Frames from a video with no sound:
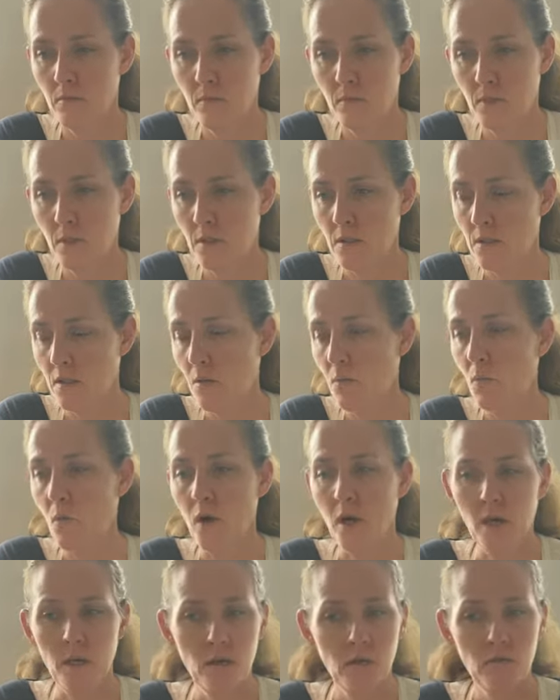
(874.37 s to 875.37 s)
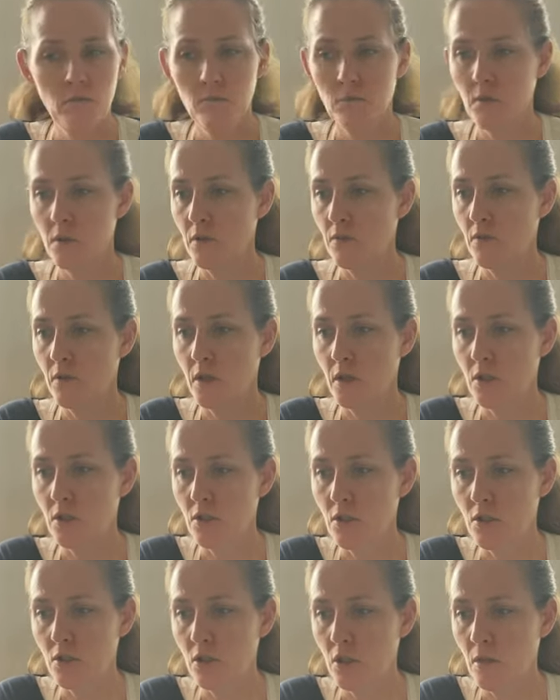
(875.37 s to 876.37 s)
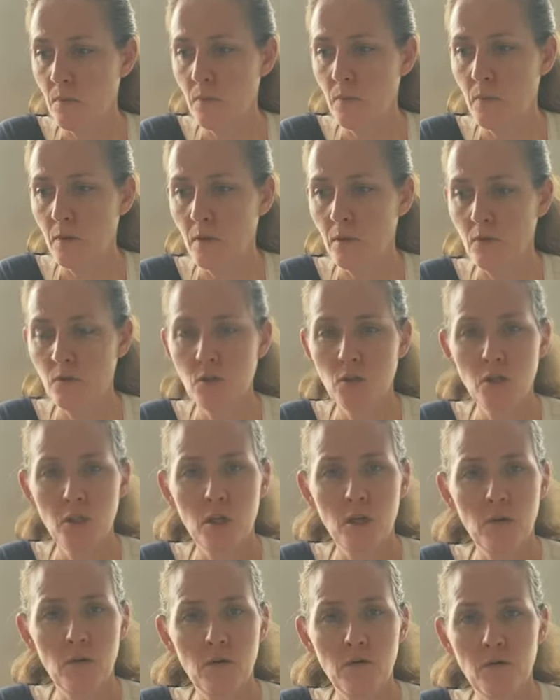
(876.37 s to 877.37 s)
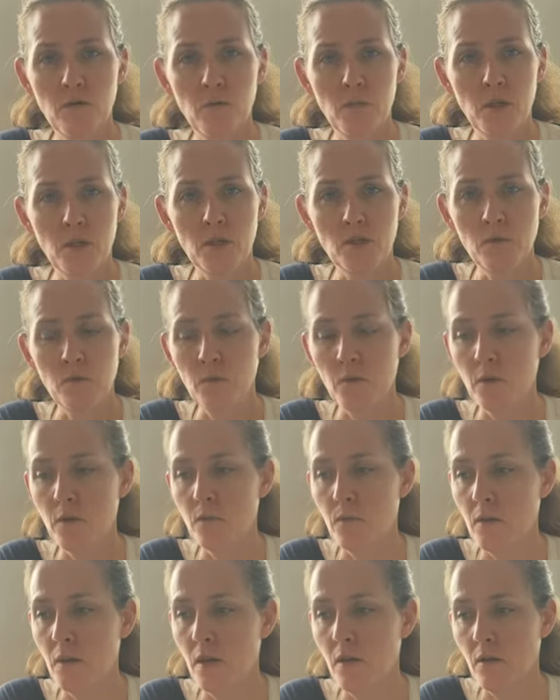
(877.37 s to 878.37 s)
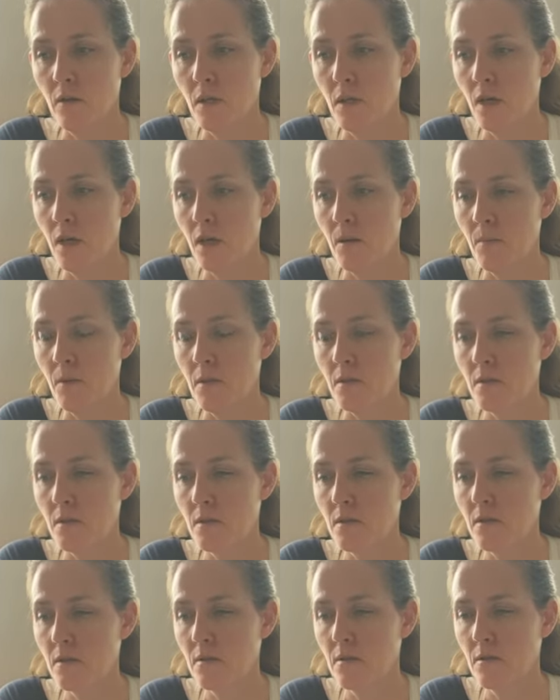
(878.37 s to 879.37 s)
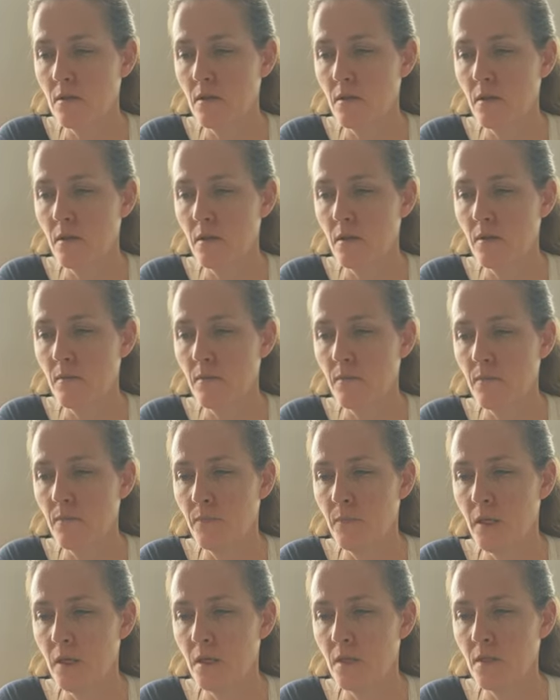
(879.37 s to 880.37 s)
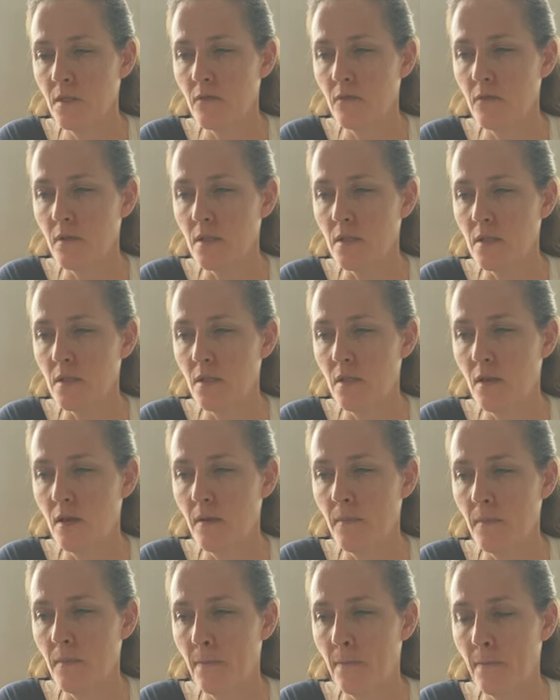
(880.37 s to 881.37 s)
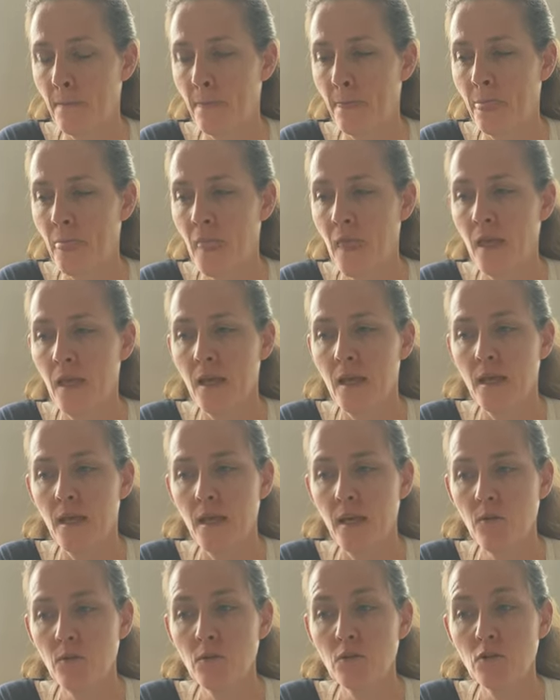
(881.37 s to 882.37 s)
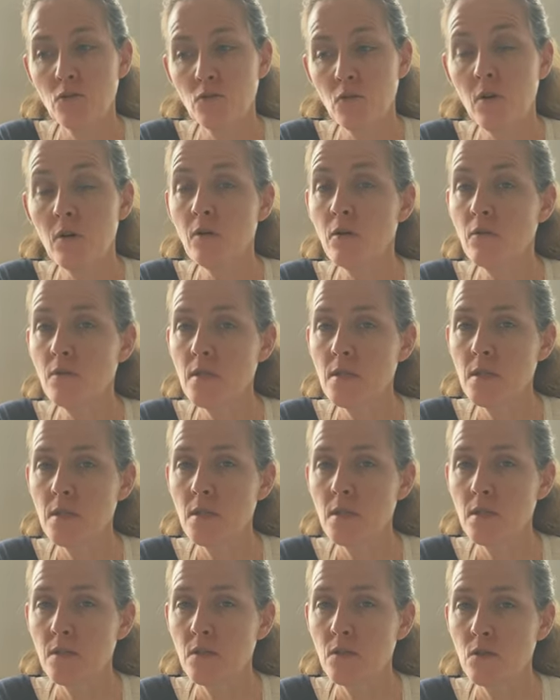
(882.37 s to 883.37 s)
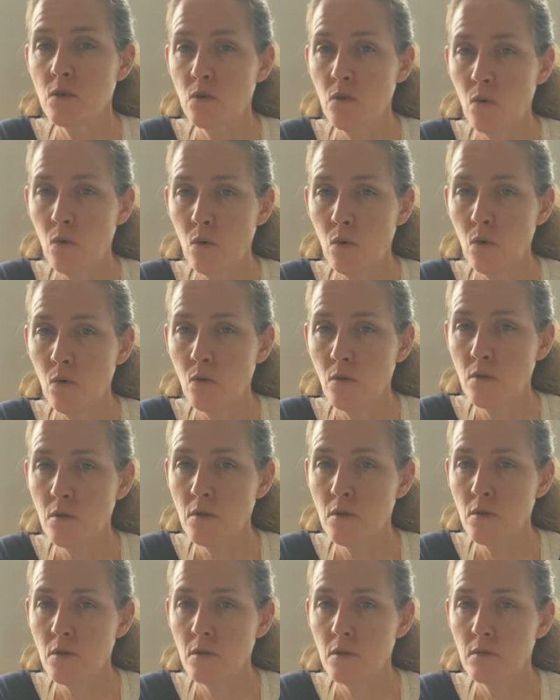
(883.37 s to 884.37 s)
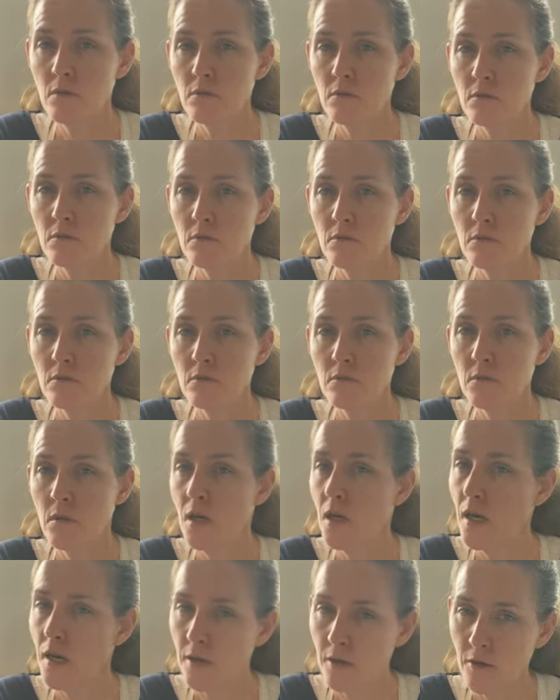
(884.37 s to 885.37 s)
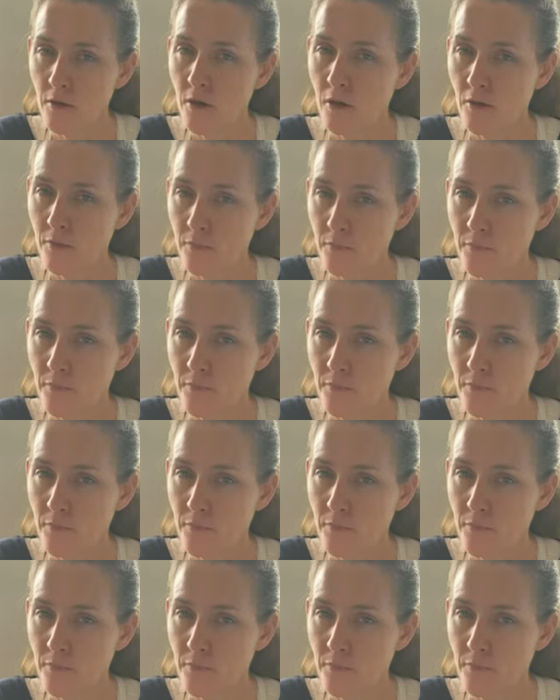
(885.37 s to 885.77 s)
in some way in a relationship and you share information with healthy habits, I could definitely see that. Now, a stronger resistance to colds, I don't know.